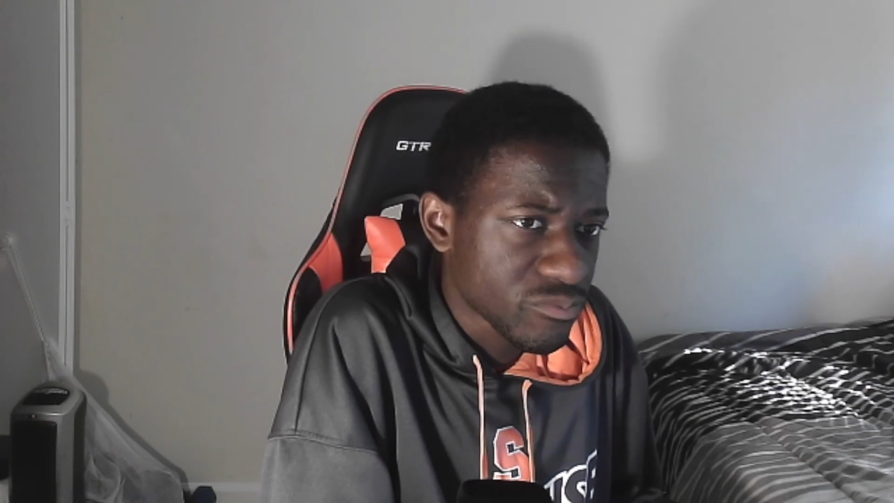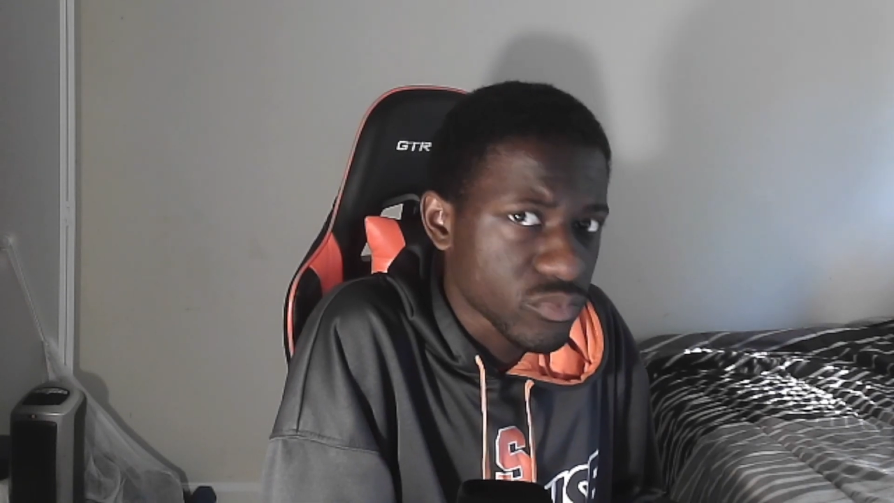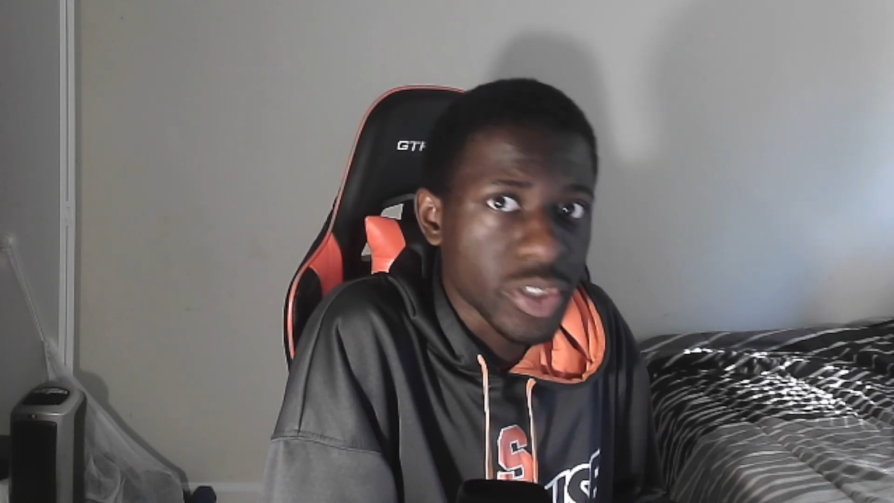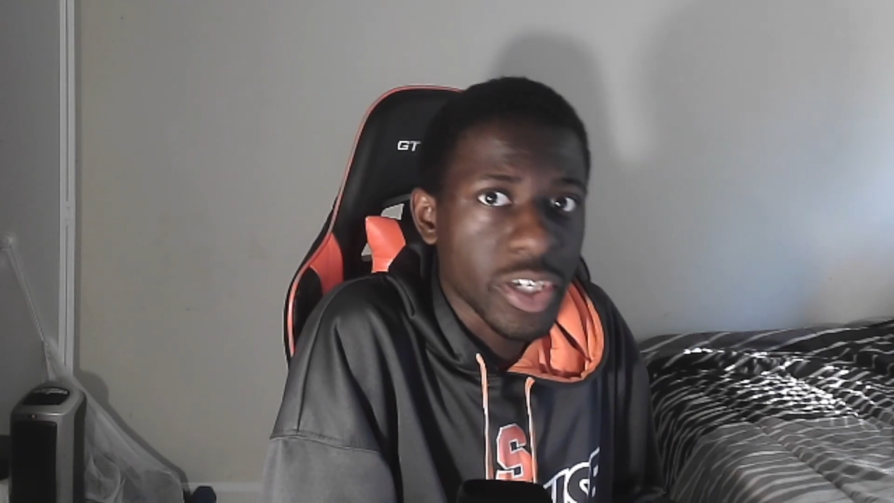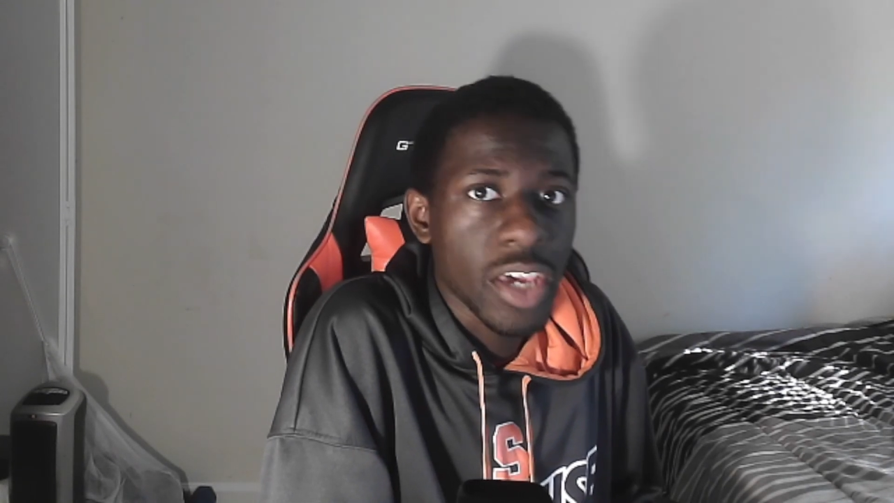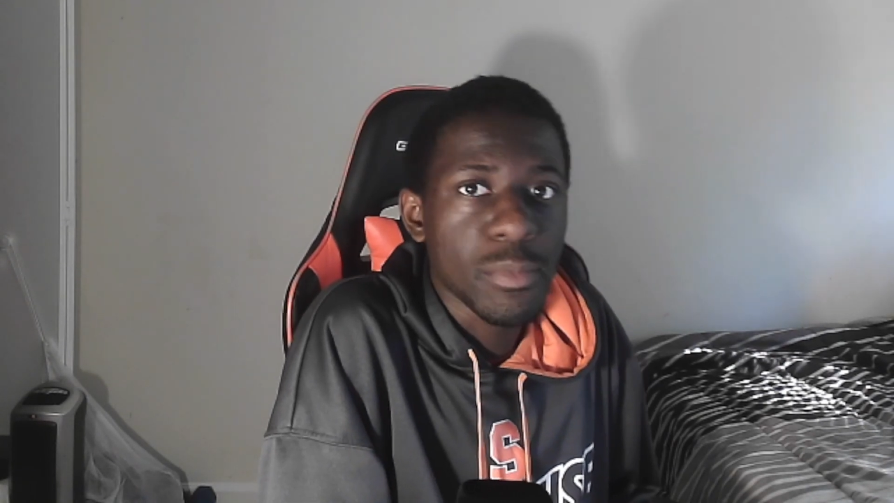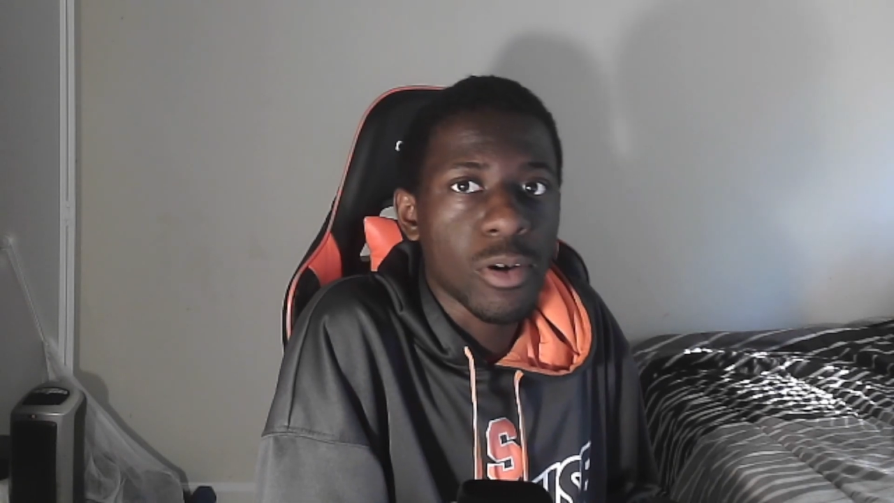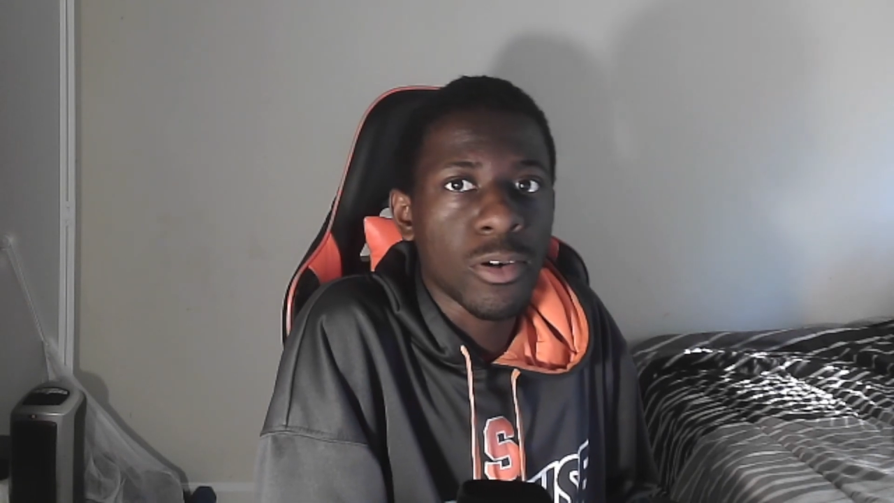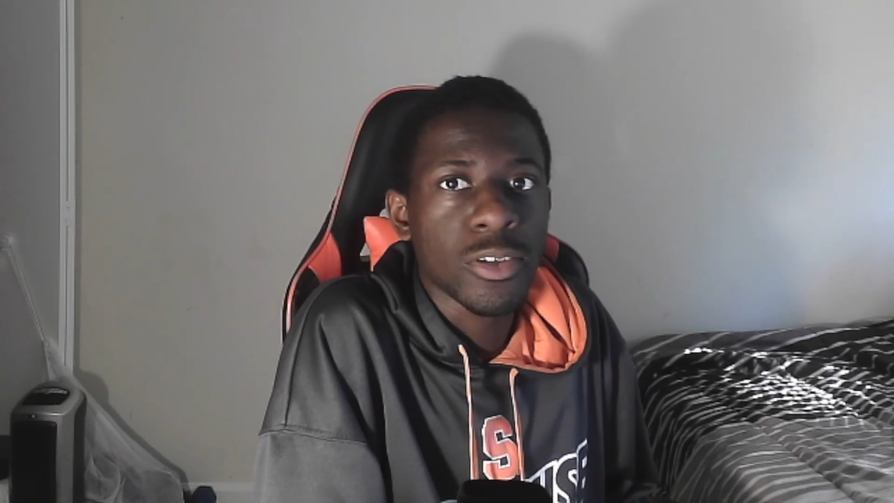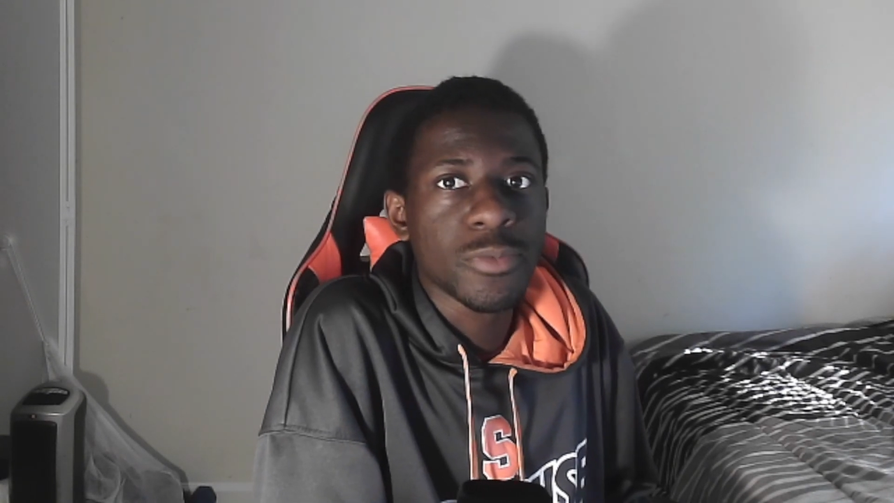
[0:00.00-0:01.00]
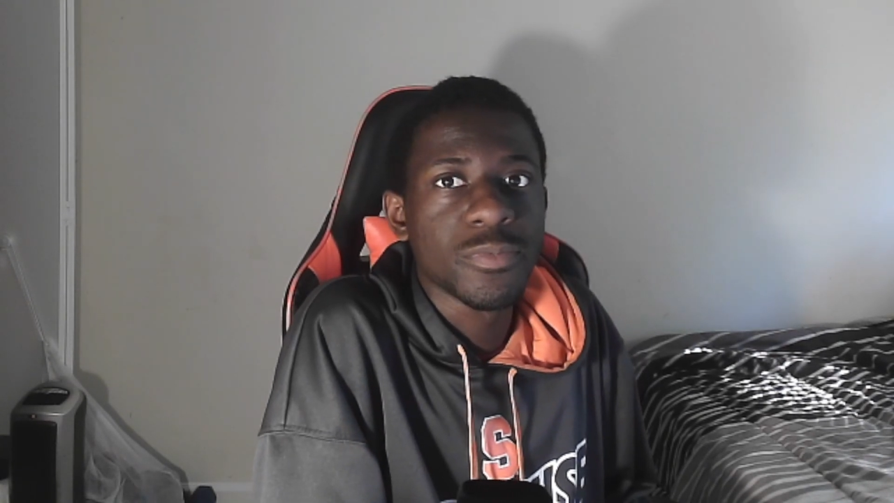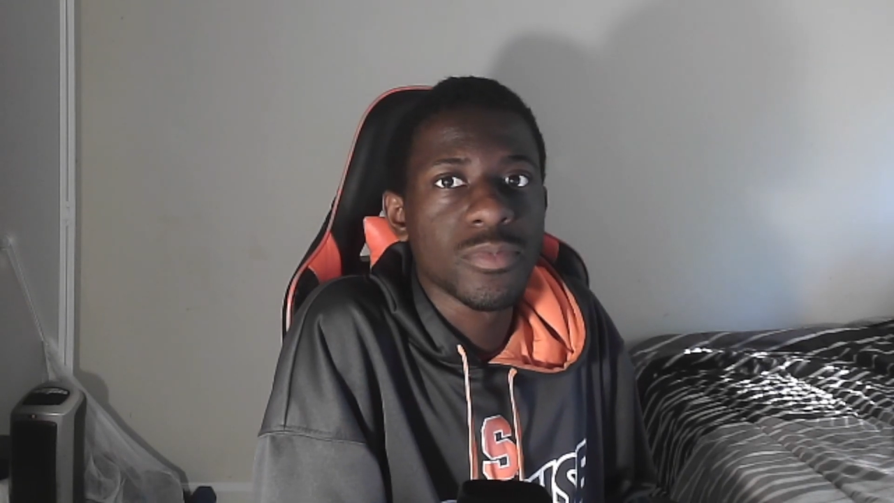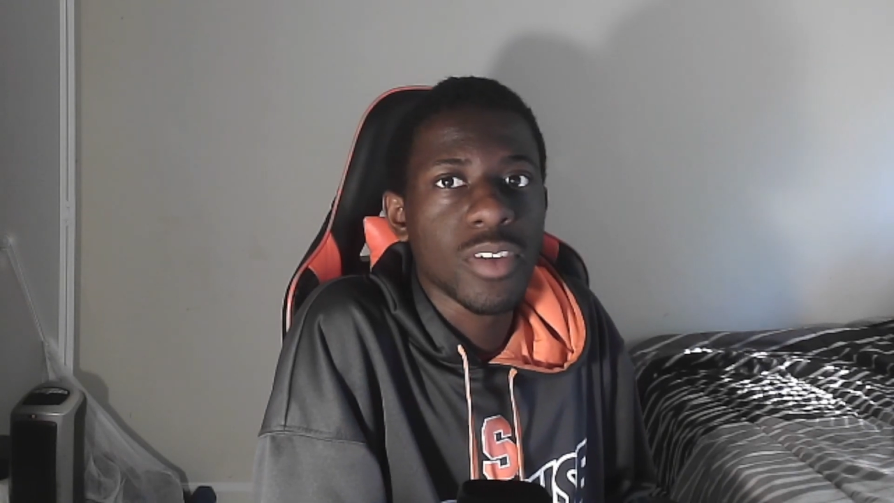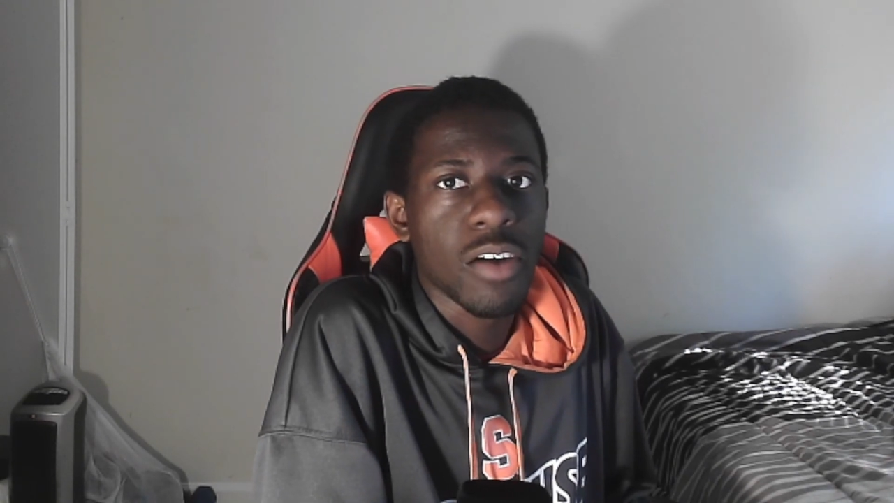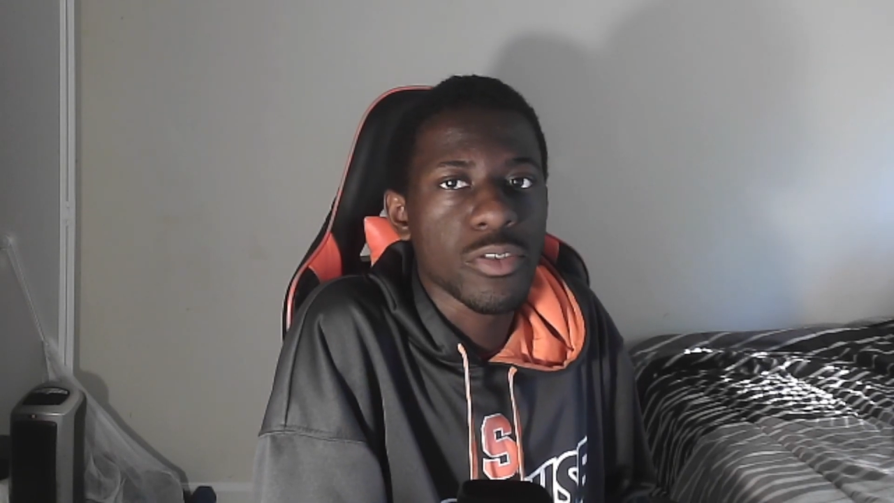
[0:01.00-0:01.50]
when it came to art.
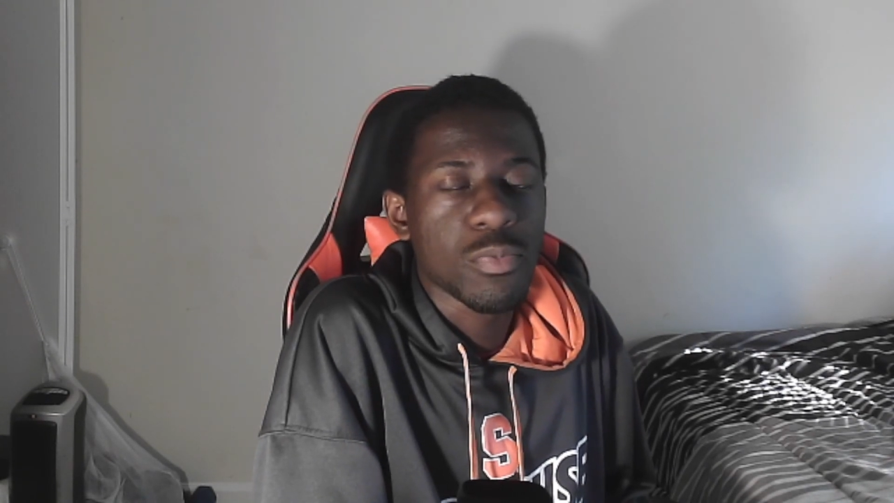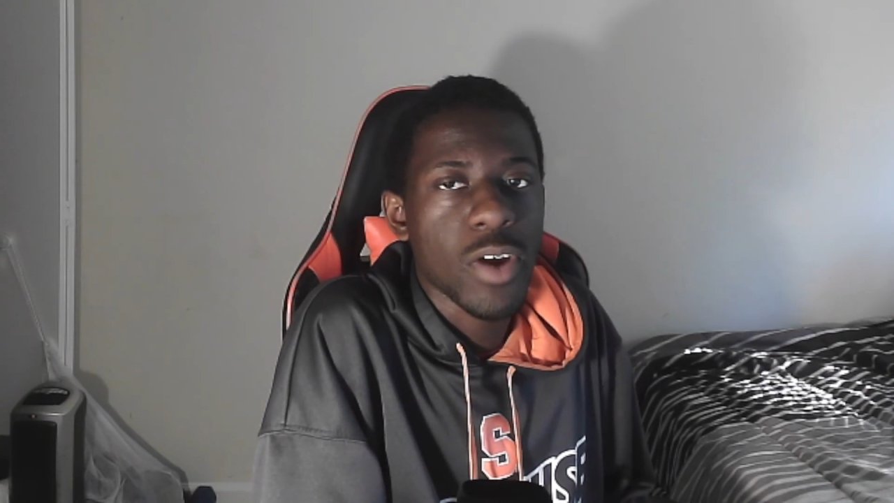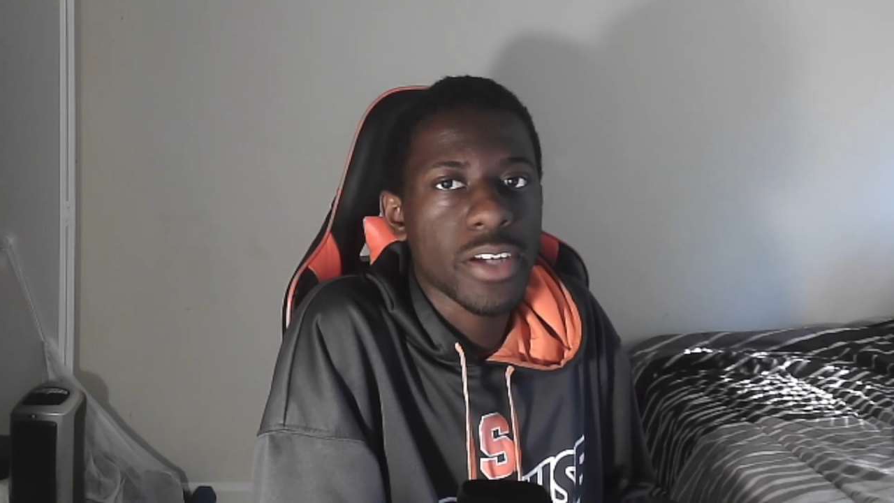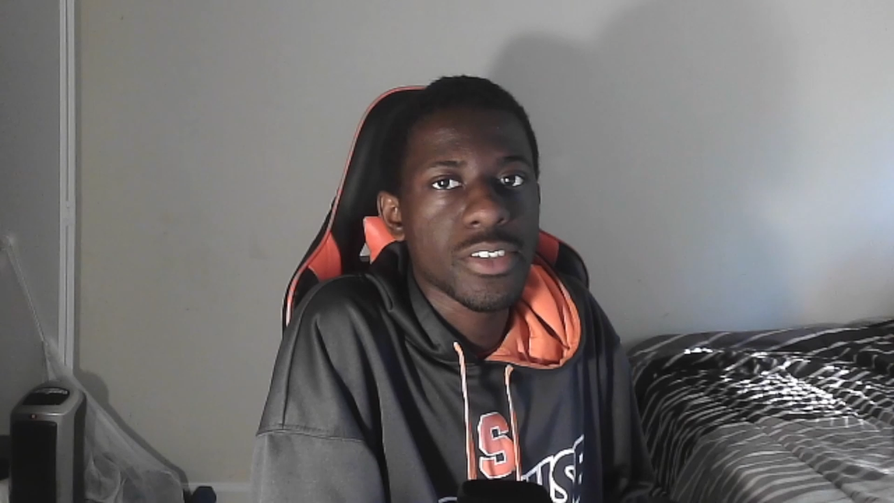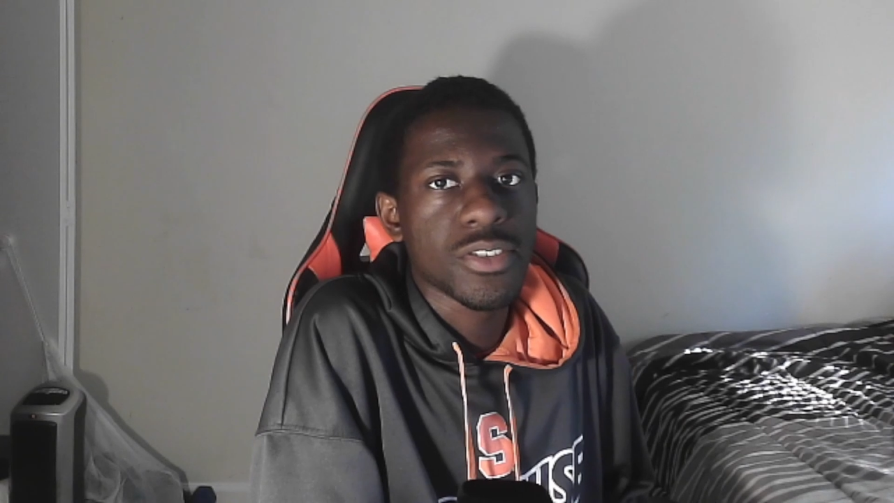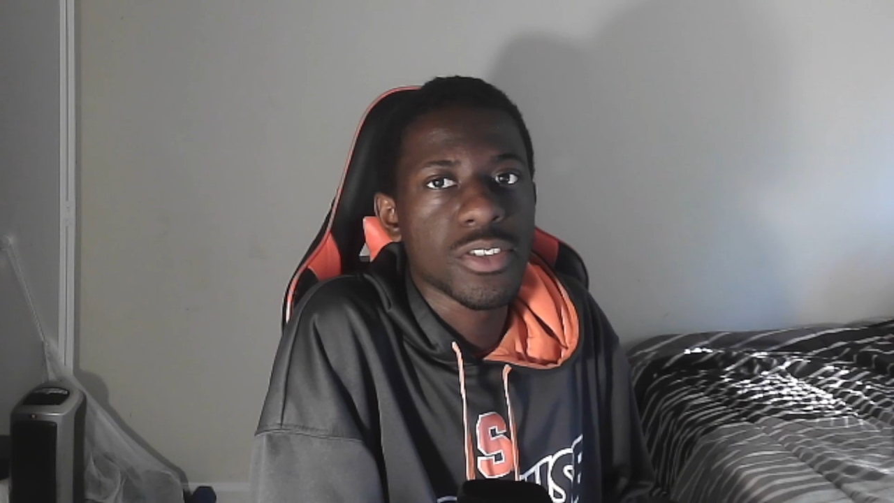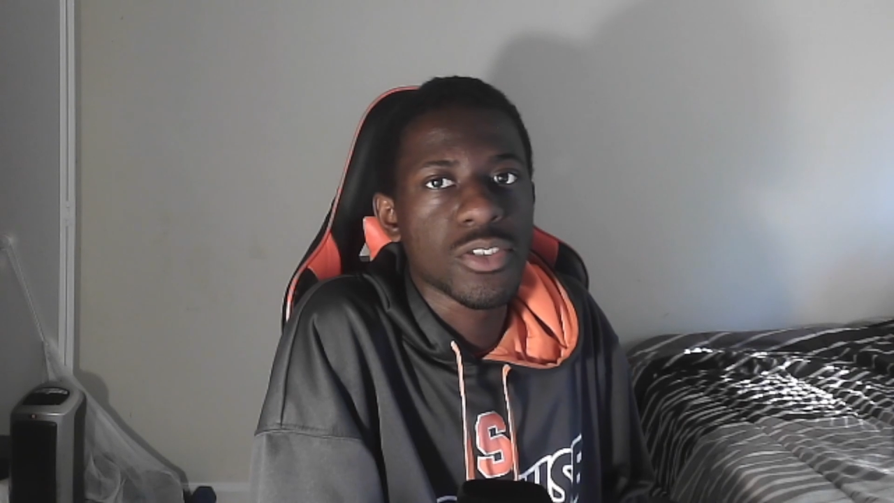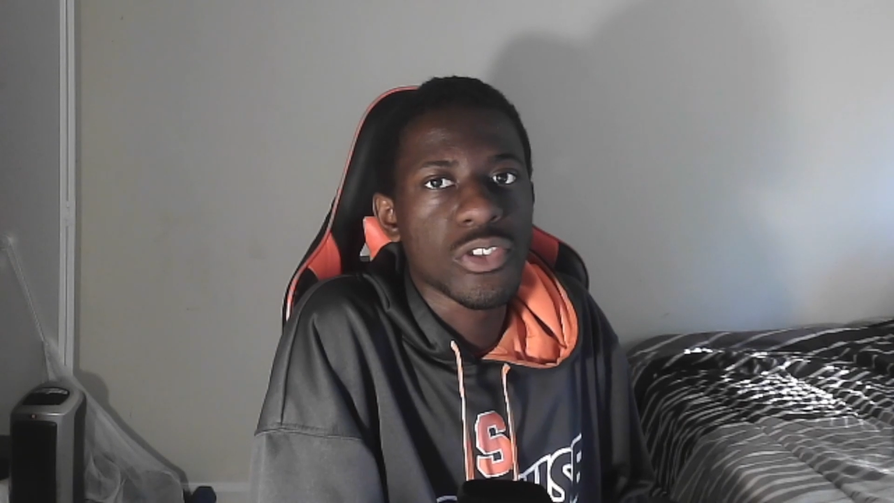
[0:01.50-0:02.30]
I was practicing.